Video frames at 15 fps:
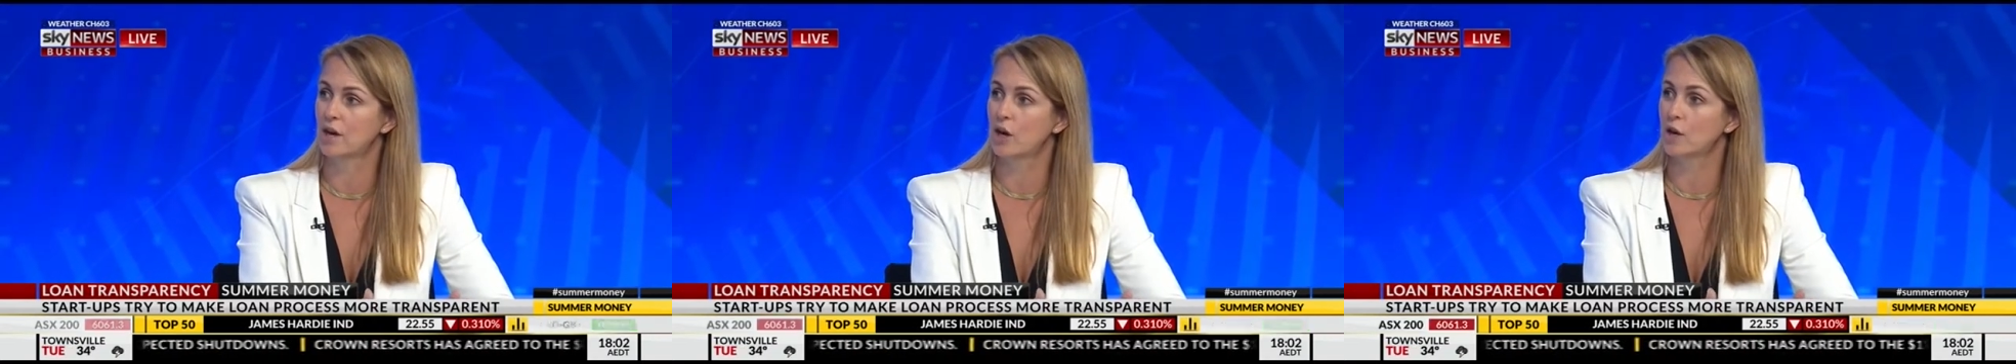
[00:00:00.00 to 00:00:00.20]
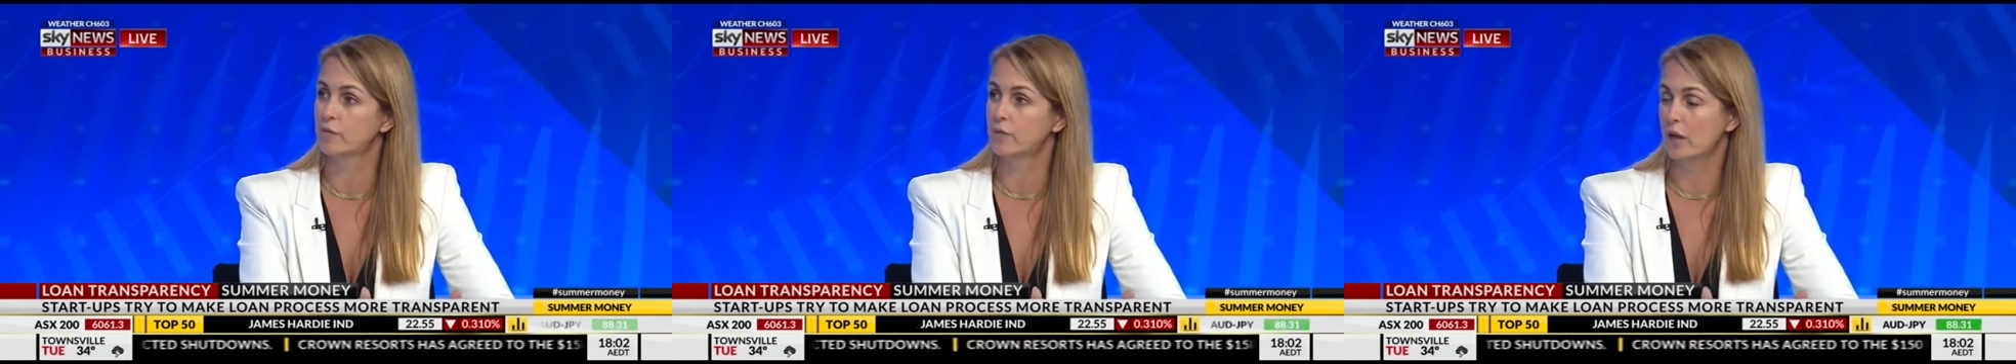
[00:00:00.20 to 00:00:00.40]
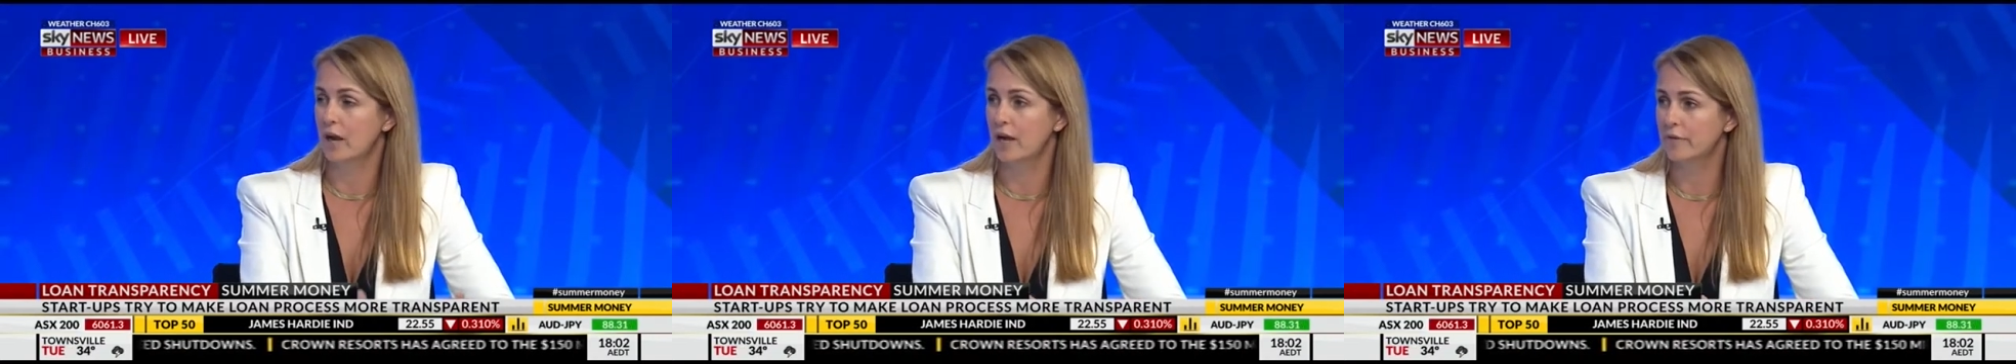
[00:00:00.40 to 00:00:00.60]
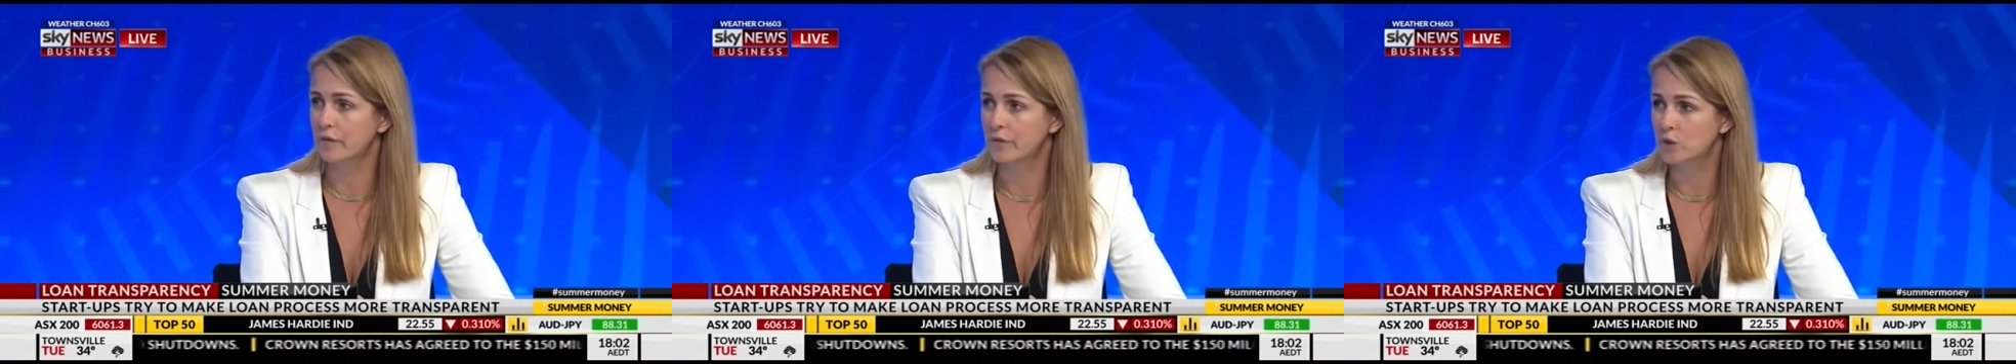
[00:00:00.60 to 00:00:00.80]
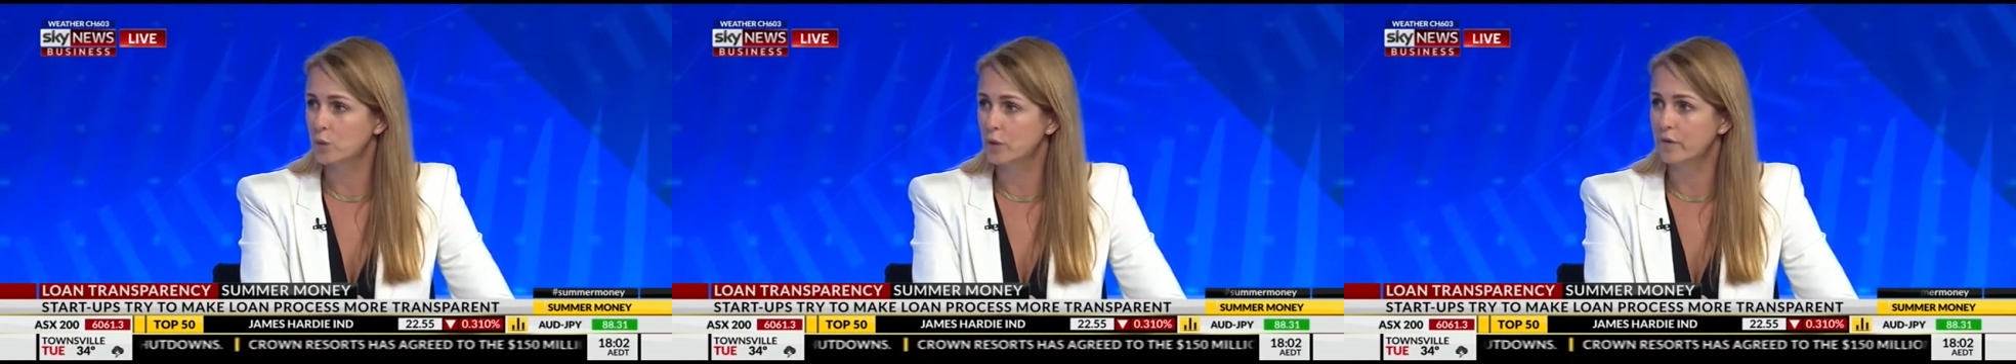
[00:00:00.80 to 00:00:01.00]
over the life
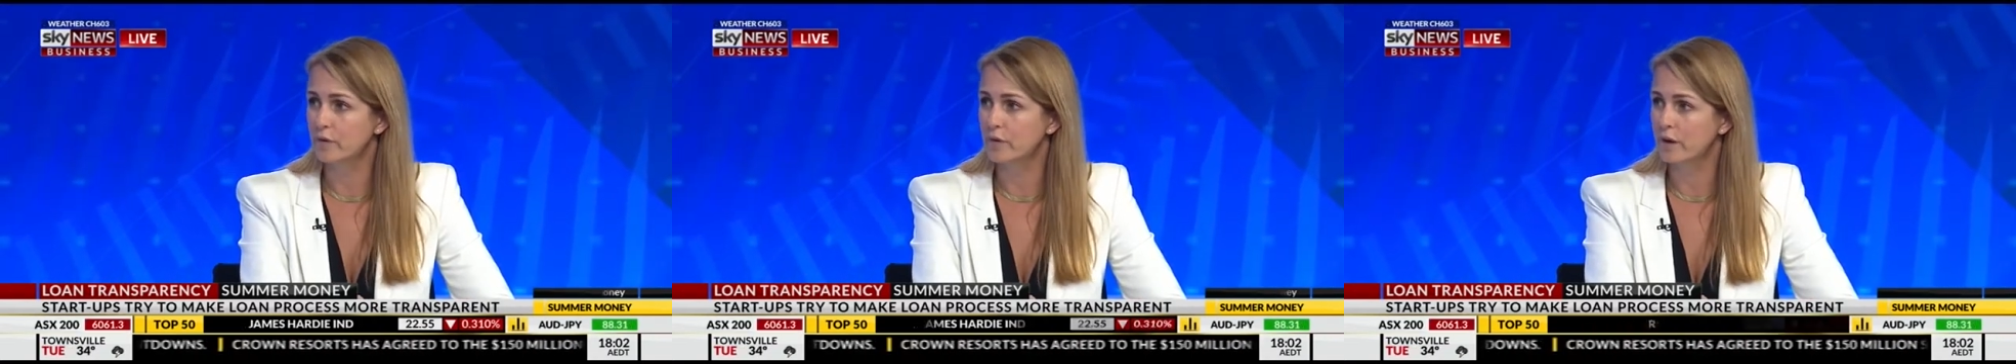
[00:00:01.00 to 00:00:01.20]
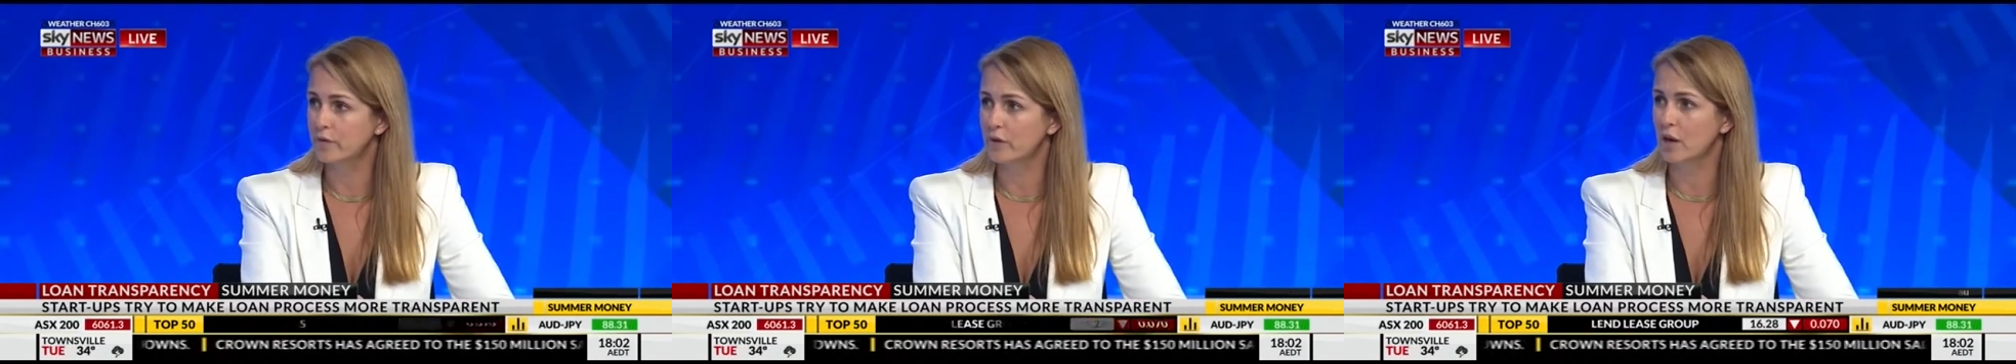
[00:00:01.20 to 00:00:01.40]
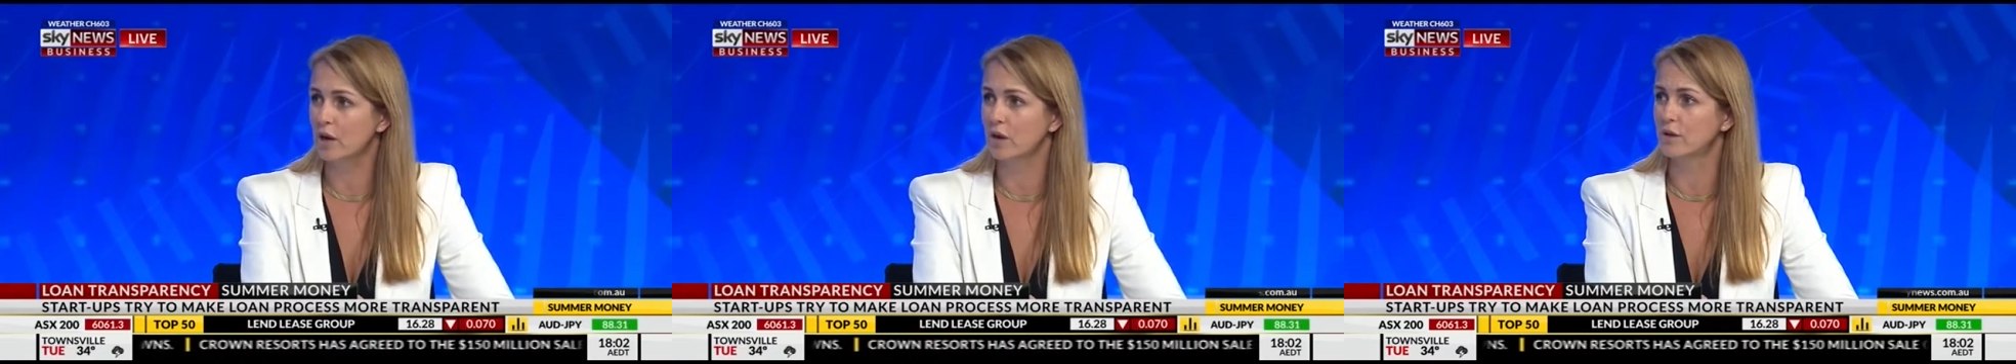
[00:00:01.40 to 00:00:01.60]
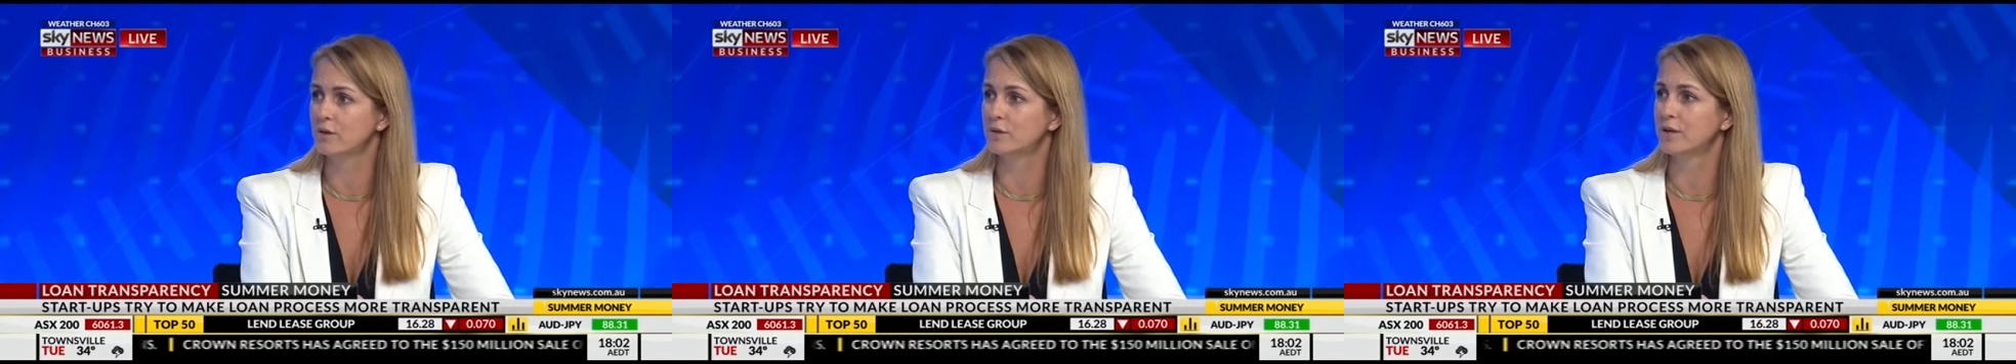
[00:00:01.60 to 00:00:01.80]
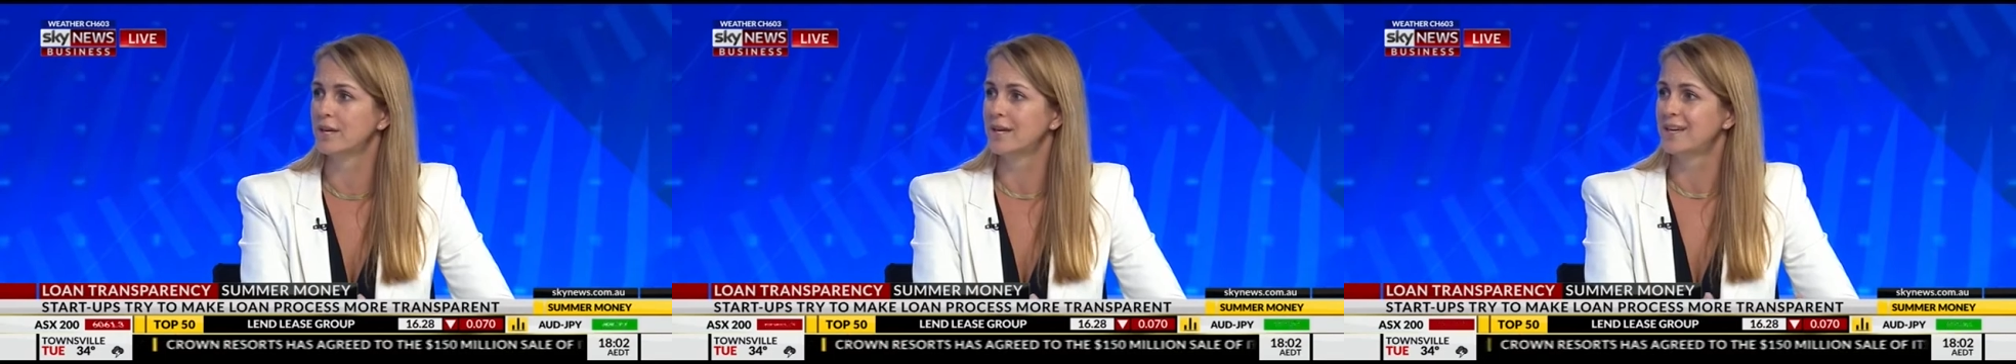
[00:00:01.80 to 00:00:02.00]
of a 25-year
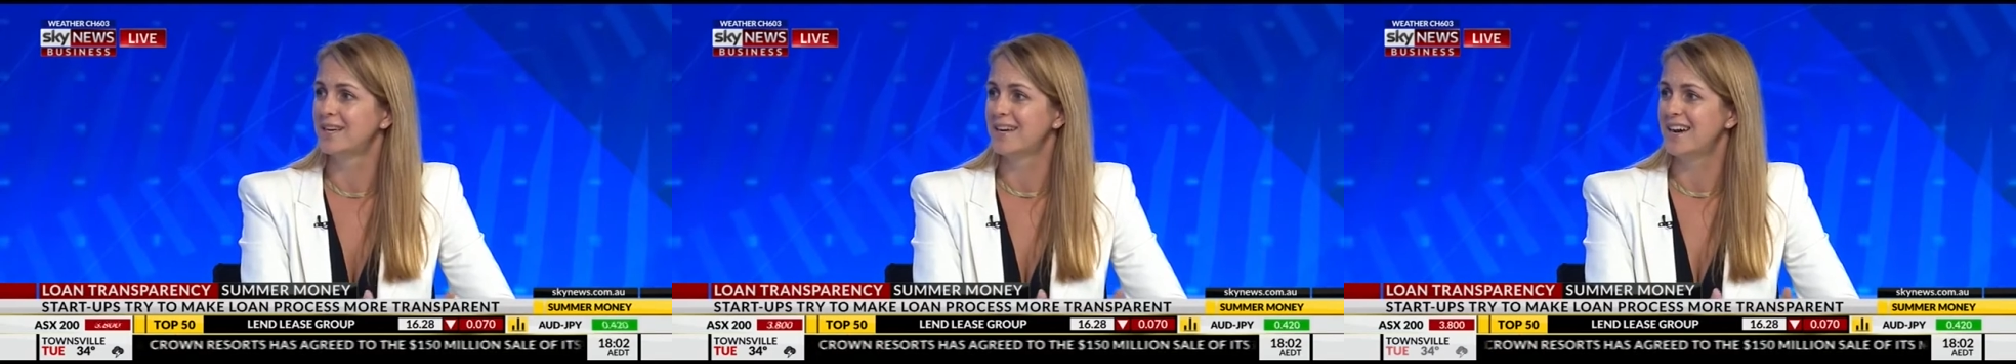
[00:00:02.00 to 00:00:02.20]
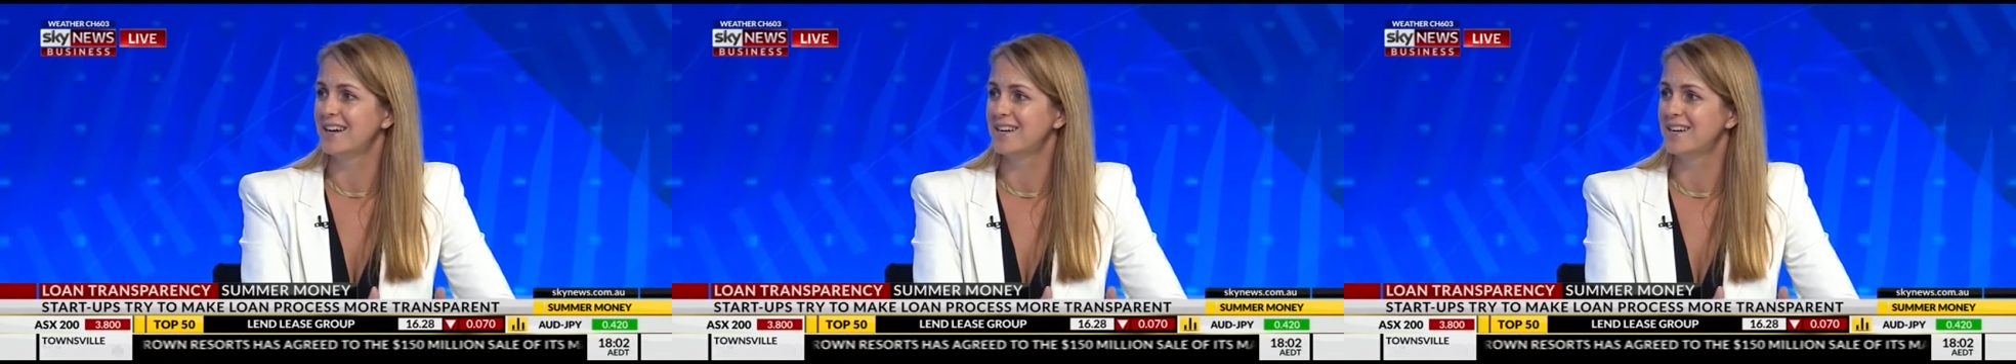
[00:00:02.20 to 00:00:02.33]
loan.